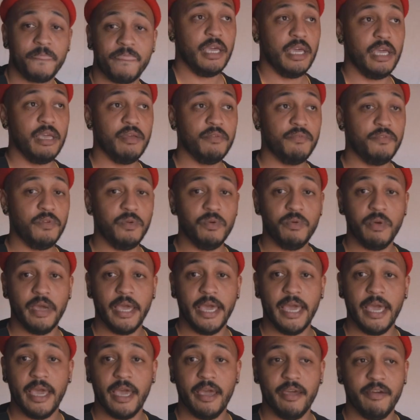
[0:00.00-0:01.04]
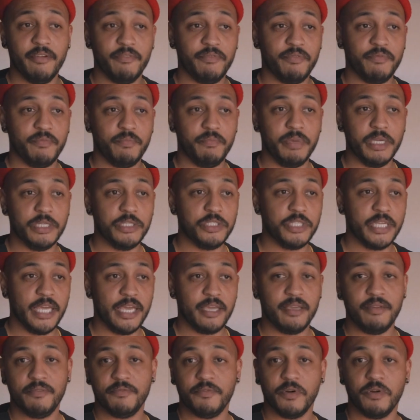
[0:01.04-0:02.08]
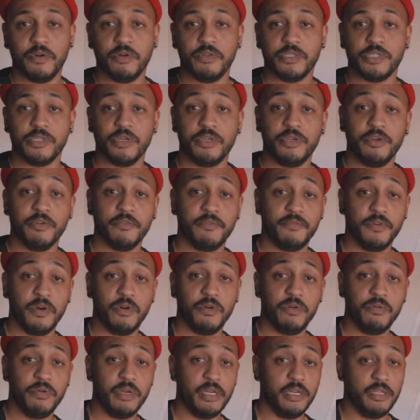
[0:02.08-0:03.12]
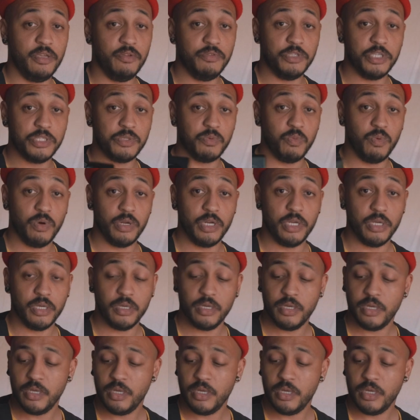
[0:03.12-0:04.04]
If you have been taking photos on your phone and you just want to